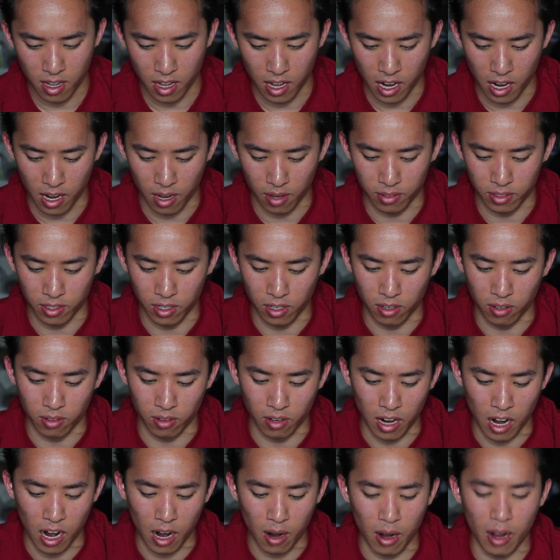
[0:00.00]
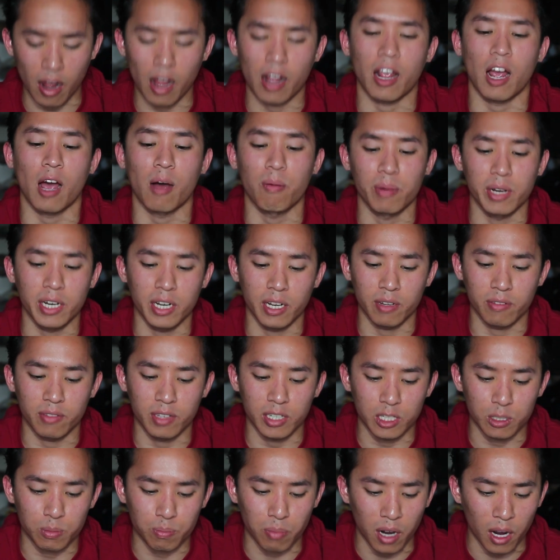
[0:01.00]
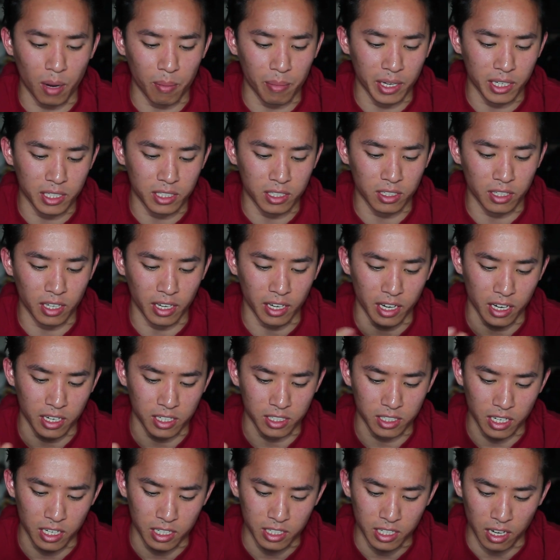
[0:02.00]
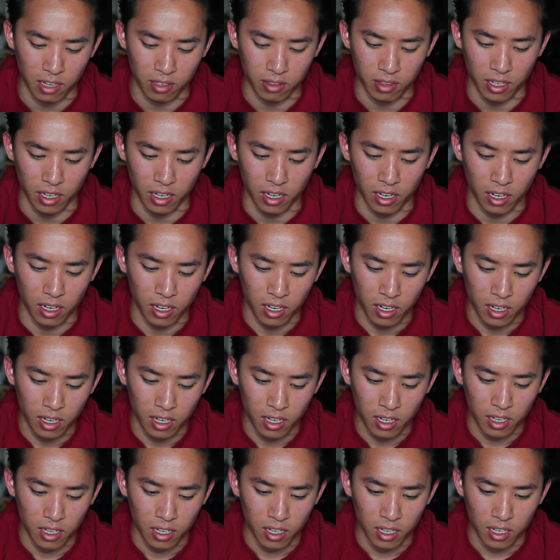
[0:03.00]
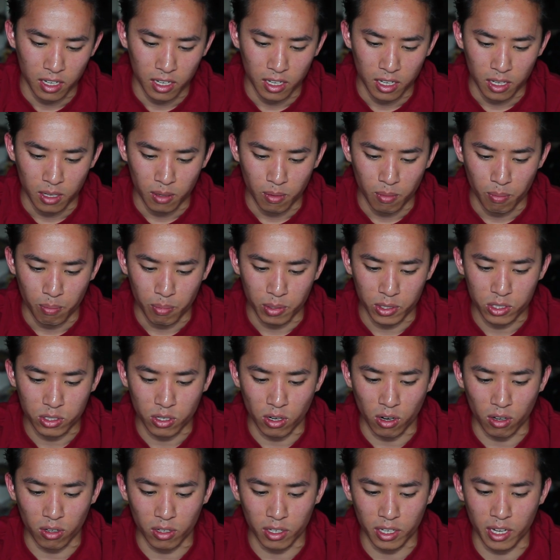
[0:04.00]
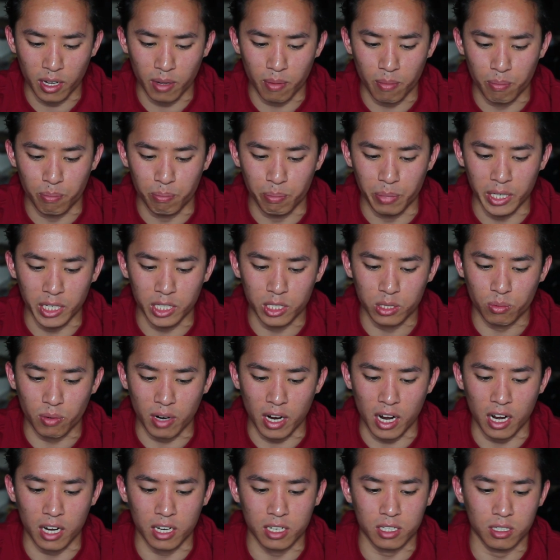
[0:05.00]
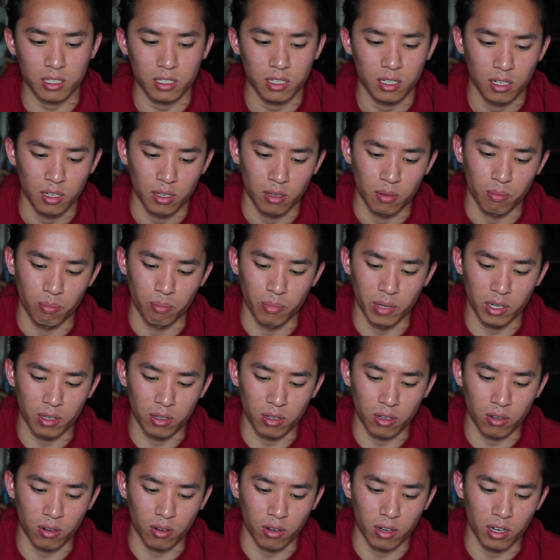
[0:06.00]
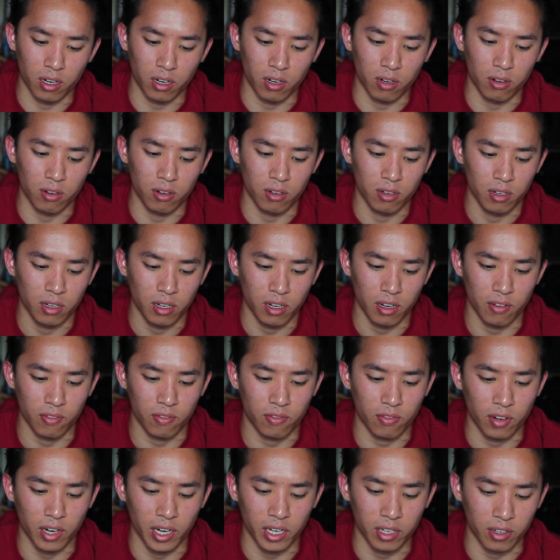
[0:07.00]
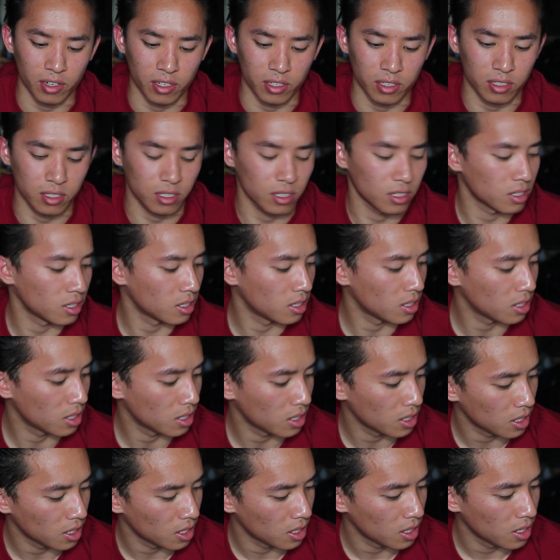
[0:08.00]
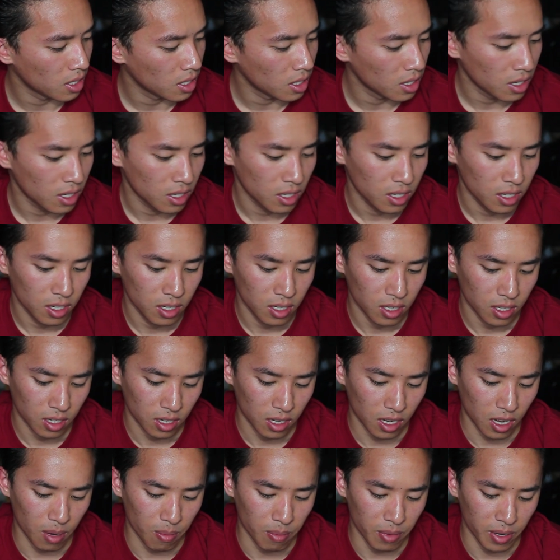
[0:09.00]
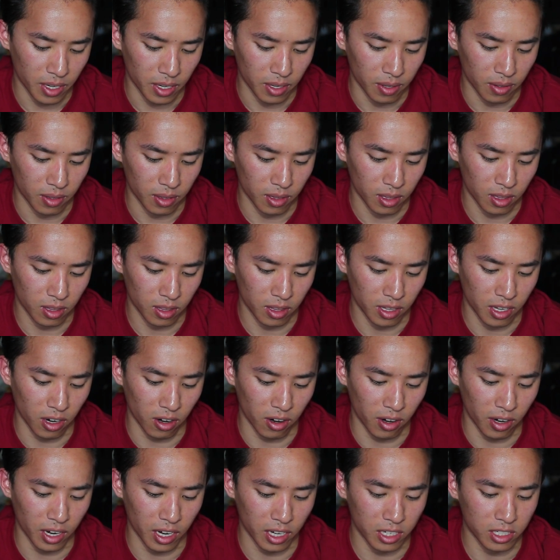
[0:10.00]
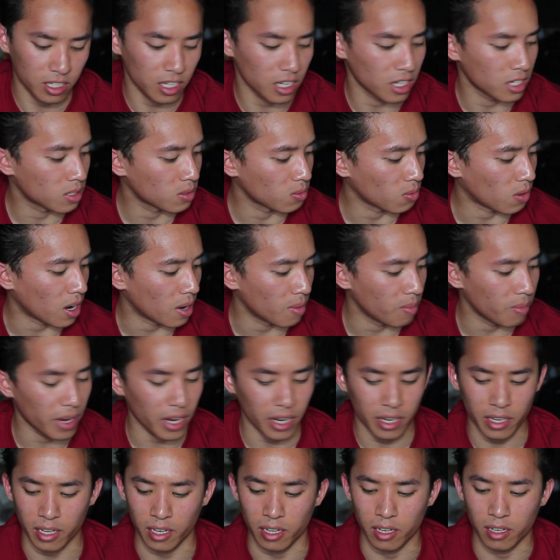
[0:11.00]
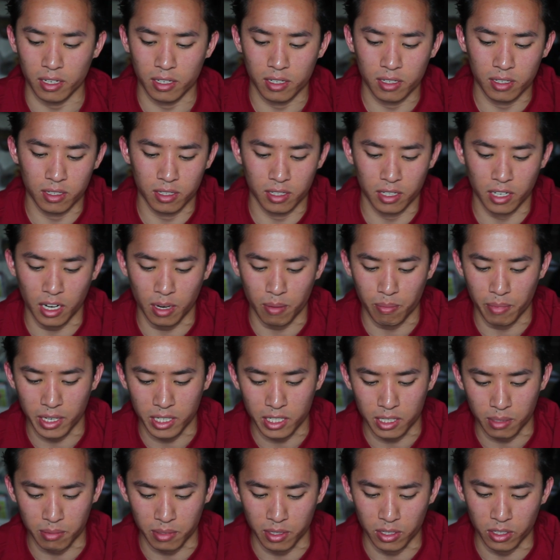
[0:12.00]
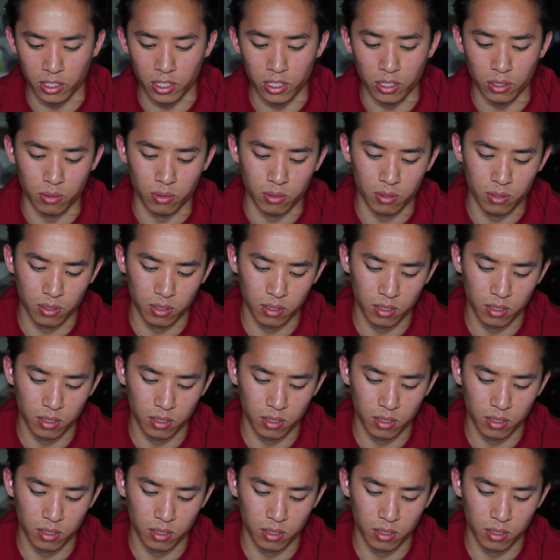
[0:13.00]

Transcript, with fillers: I don't know how, like, how many of these pomades do you think exist out there petroleum beeswax mineral oil and fragrance I mean, they already exist. Why make it? You gotta make something new.